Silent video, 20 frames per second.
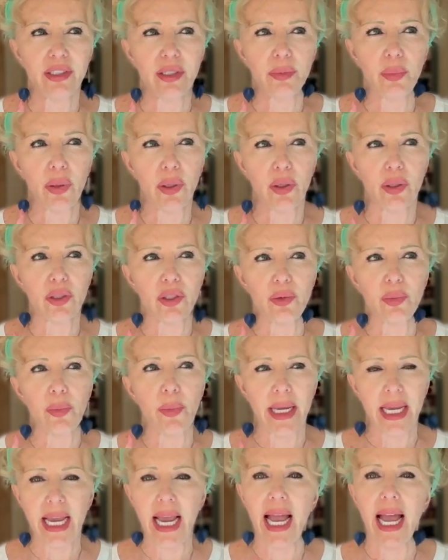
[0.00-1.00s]
to put
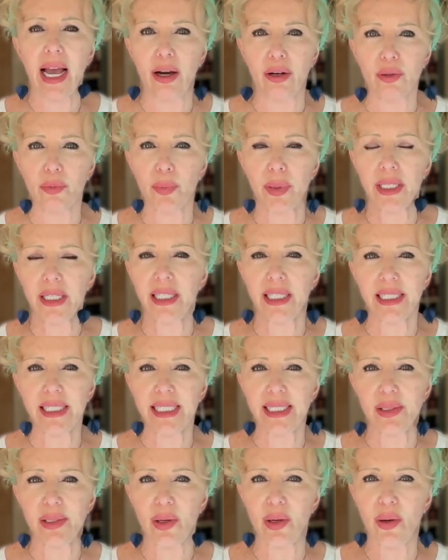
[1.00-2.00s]
me out
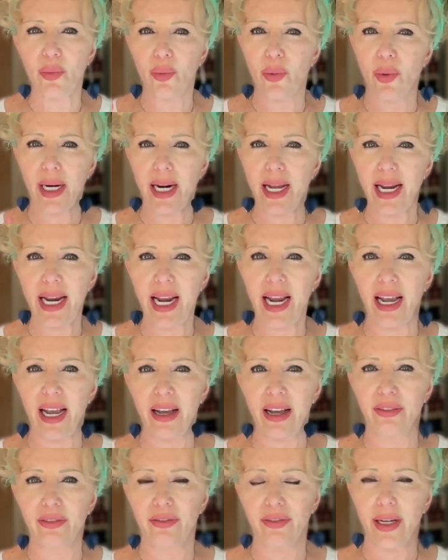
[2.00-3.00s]
because
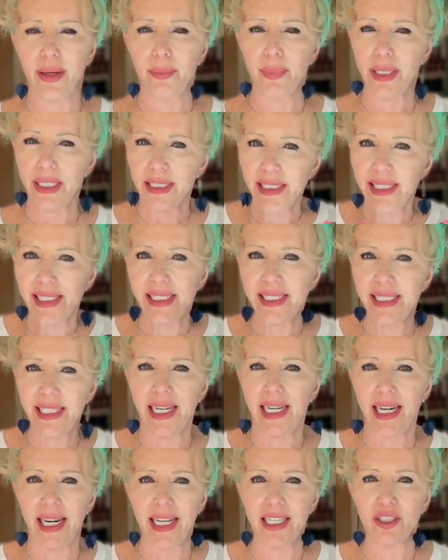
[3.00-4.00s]
because it's
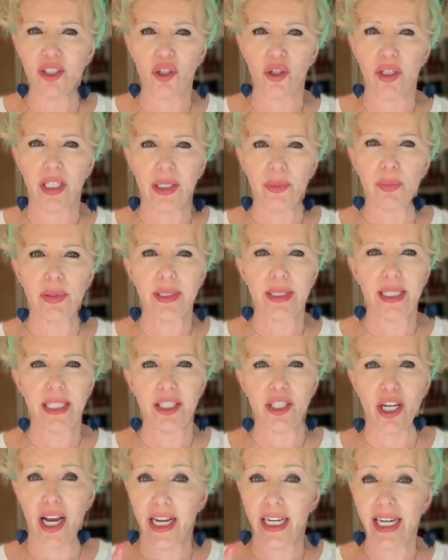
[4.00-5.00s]
an electronic
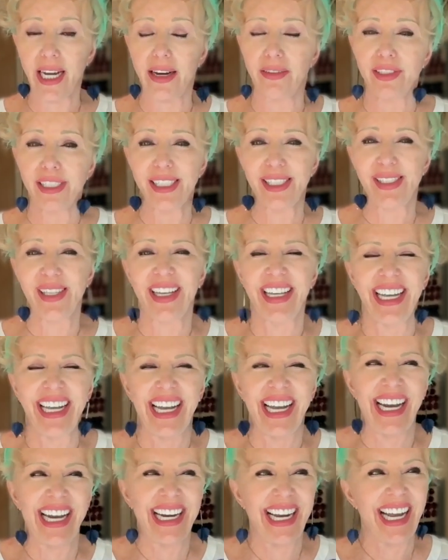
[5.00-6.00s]
procedure, I'd have to
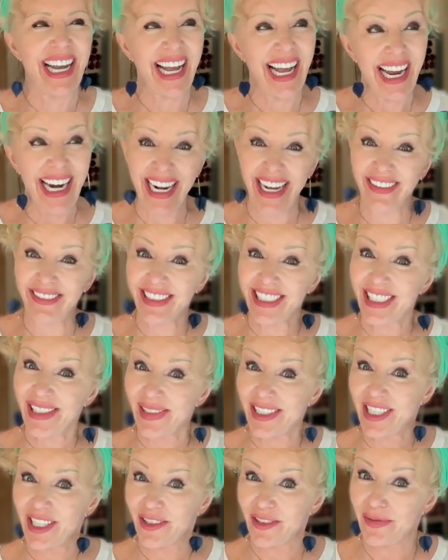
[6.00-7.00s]

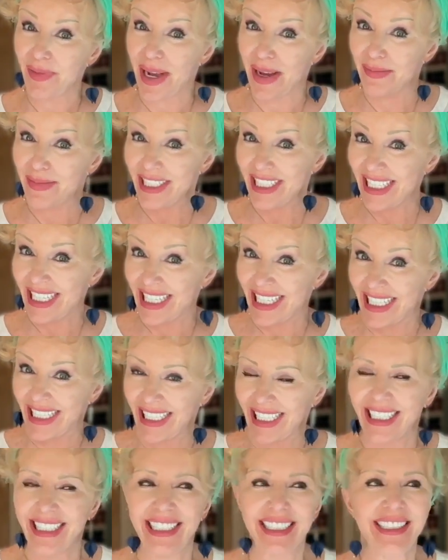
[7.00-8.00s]
switch off my
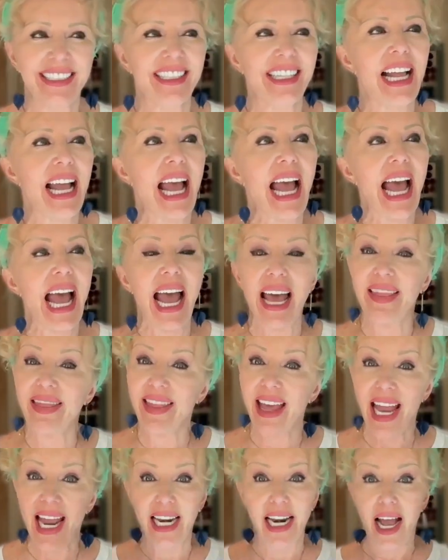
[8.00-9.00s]
machine,
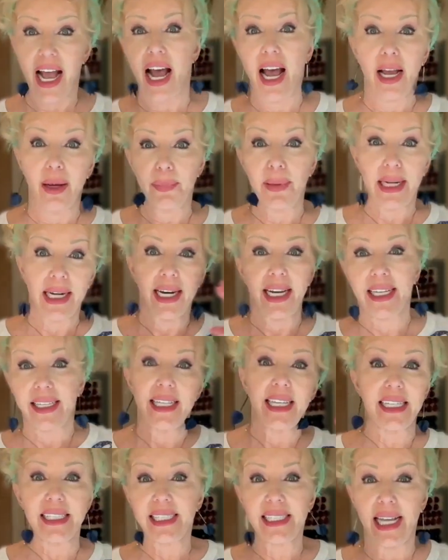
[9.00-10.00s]
and then I'd be like
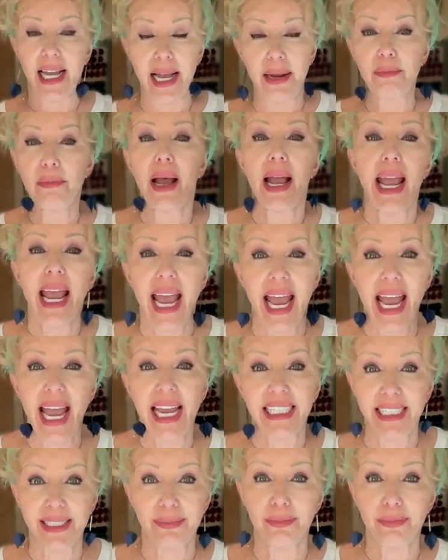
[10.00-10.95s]
this, and my head